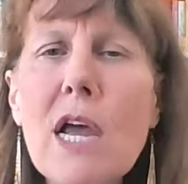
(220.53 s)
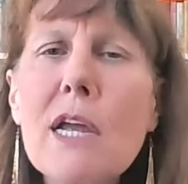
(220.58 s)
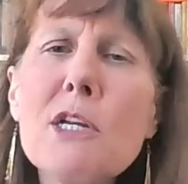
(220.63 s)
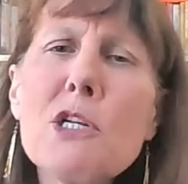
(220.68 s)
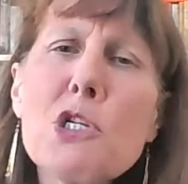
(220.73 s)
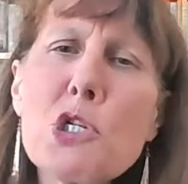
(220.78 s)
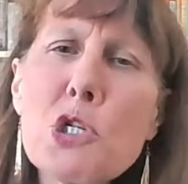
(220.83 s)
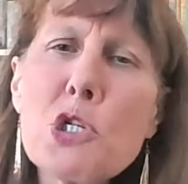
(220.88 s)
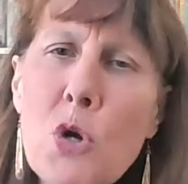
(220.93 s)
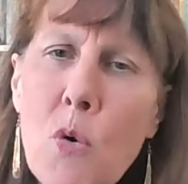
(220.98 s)
I
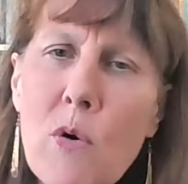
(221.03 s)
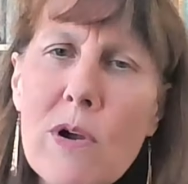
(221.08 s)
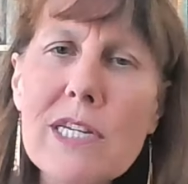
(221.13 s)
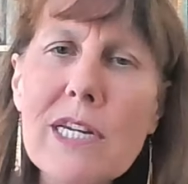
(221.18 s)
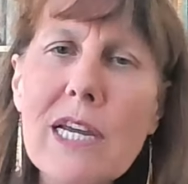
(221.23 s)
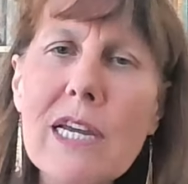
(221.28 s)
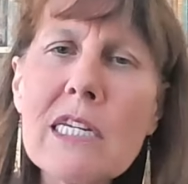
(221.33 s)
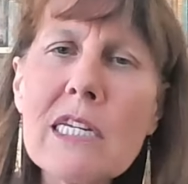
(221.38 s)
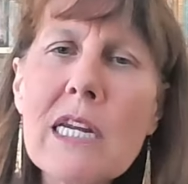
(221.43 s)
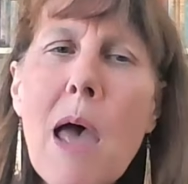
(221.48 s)

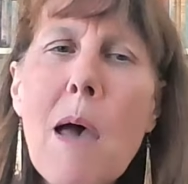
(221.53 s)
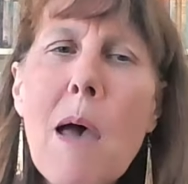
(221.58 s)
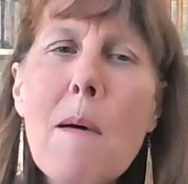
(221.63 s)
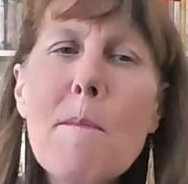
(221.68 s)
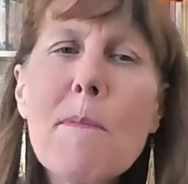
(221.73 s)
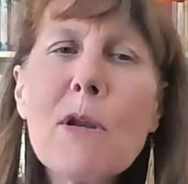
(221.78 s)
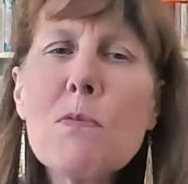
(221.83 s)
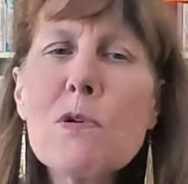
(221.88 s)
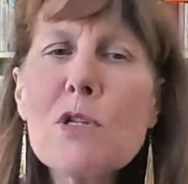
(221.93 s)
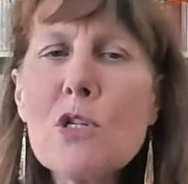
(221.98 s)
enjoyed it,
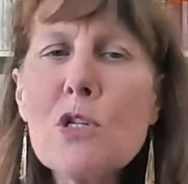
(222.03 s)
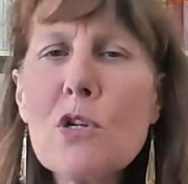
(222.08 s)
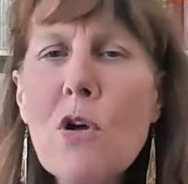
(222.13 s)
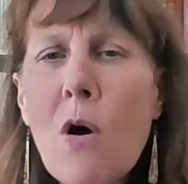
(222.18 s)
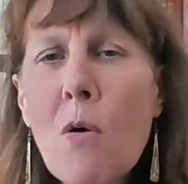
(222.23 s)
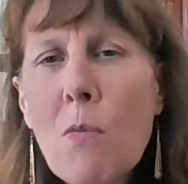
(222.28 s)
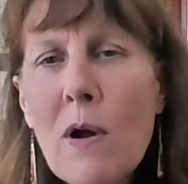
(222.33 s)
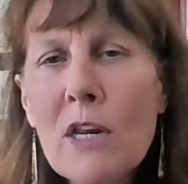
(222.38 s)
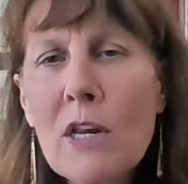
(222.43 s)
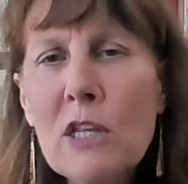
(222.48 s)
but it was
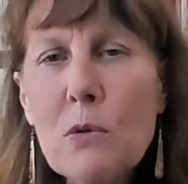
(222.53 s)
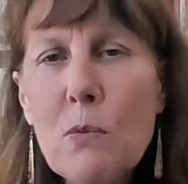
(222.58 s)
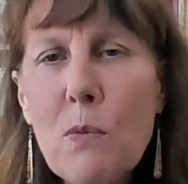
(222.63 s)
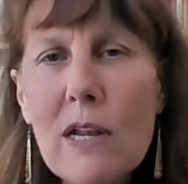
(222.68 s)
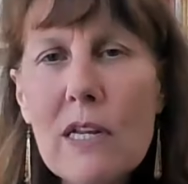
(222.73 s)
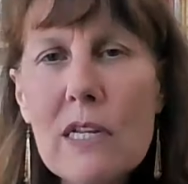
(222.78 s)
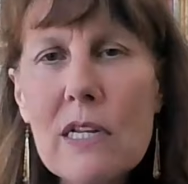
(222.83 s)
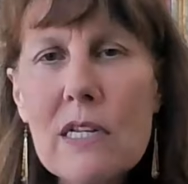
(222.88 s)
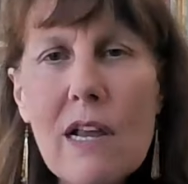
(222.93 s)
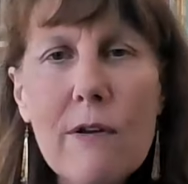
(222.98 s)
not one of the
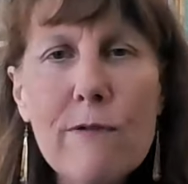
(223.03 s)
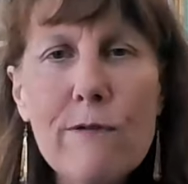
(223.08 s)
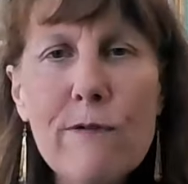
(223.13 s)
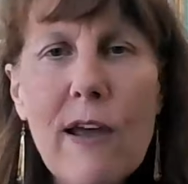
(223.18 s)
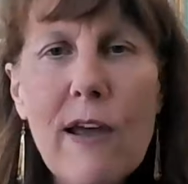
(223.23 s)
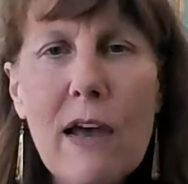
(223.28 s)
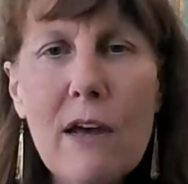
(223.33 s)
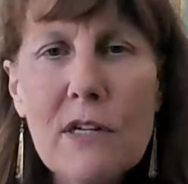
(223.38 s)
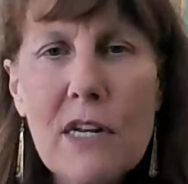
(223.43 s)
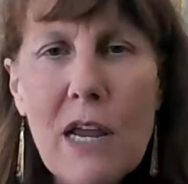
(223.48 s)
ones I
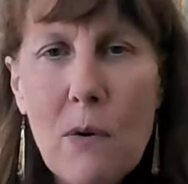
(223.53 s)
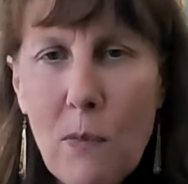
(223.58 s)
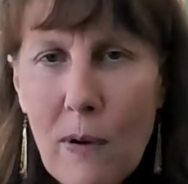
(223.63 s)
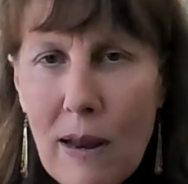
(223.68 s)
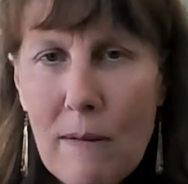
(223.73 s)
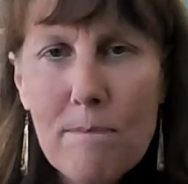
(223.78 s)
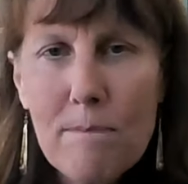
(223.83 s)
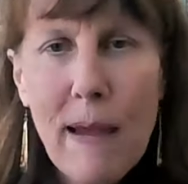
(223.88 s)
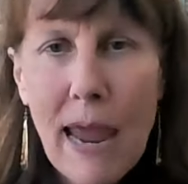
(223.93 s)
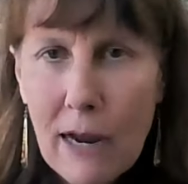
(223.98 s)
found I
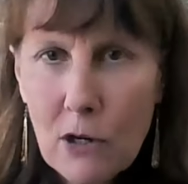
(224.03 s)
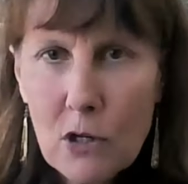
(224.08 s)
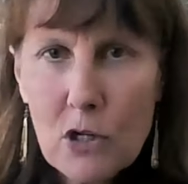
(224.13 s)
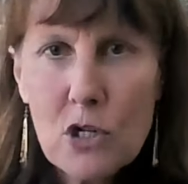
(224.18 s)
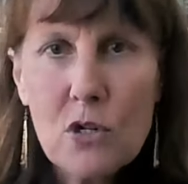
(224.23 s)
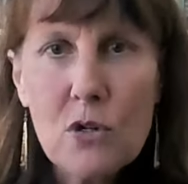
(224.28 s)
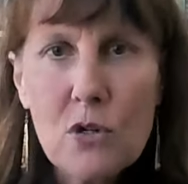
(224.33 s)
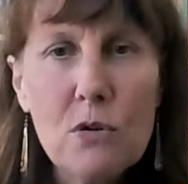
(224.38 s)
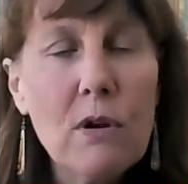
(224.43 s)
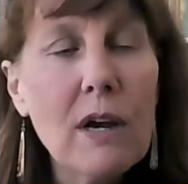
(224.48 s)
went back
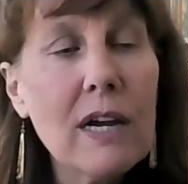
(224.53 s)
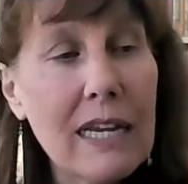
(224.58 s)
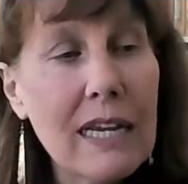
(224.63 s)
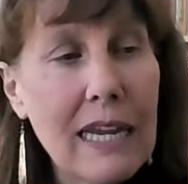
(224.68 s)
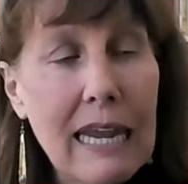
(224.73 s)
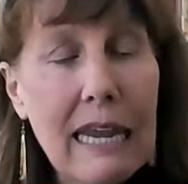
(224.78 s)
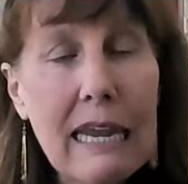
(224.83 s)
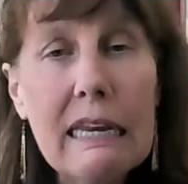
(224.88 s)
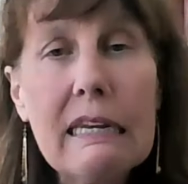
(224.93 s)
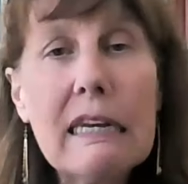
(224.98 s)
to
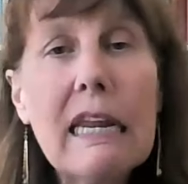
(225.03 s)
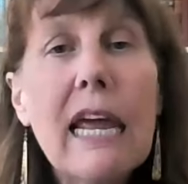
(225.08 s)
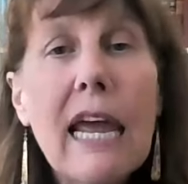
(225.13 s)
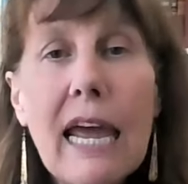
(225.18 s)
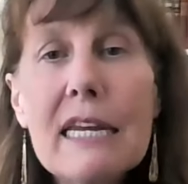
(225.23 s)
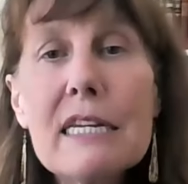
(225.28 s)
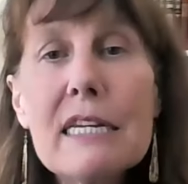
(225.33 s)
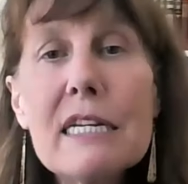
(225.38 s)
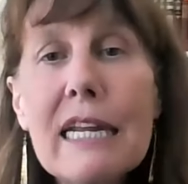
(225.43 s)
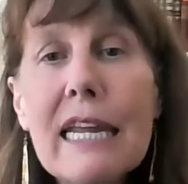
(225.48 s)
again
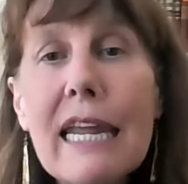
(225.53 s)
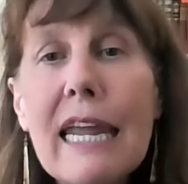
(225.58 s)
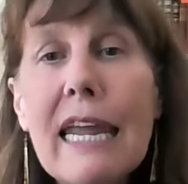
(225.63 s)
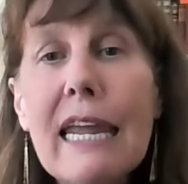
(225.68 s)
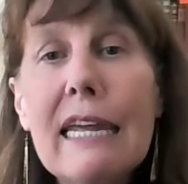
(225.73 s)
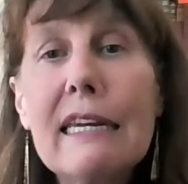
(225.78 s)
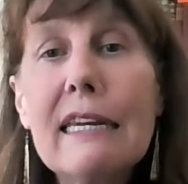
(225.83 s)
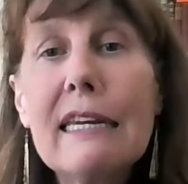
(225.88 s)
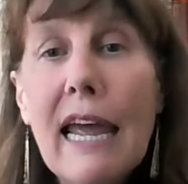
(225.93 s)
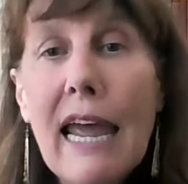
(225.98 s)
and
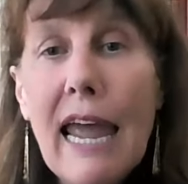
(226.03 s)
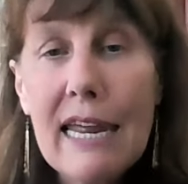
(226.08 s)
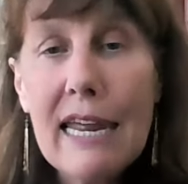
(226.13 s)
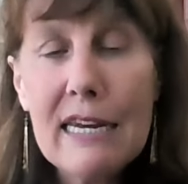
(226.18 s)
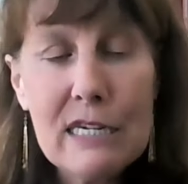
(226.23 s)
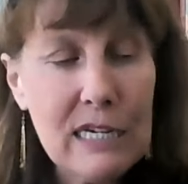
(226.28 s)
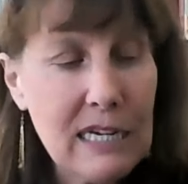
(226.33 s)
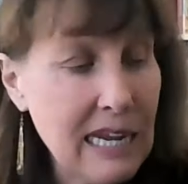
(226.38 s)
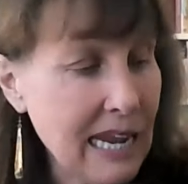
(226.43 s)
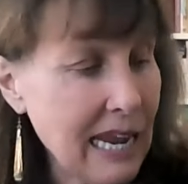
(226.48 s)
again
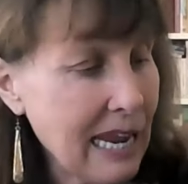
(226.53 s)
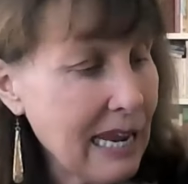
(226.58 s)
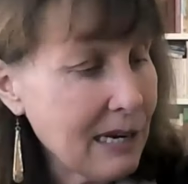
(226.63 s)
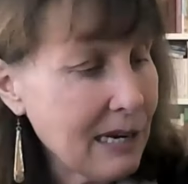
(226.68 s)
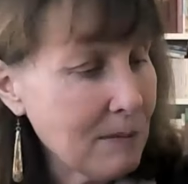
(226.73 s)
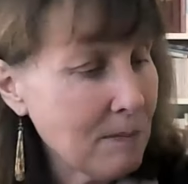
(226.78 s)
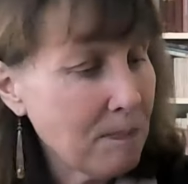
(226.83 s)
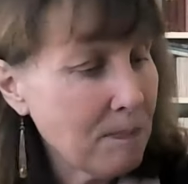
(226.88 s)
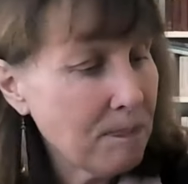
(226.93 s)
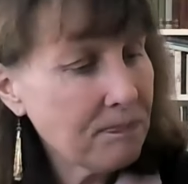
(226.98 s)
and
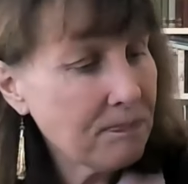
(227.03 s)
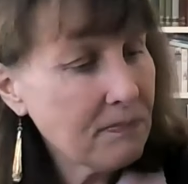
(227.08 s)
again.